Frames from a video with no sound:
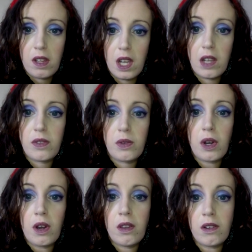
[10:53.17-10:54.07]
If you've
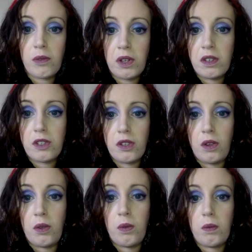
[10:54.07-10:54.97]
got a long run
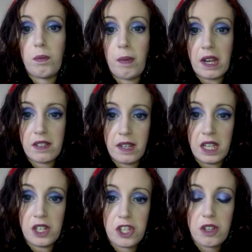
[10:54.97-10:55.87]
to
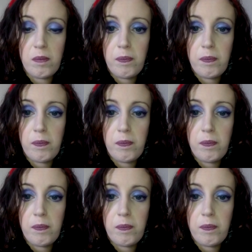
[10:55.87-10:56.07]
backstage,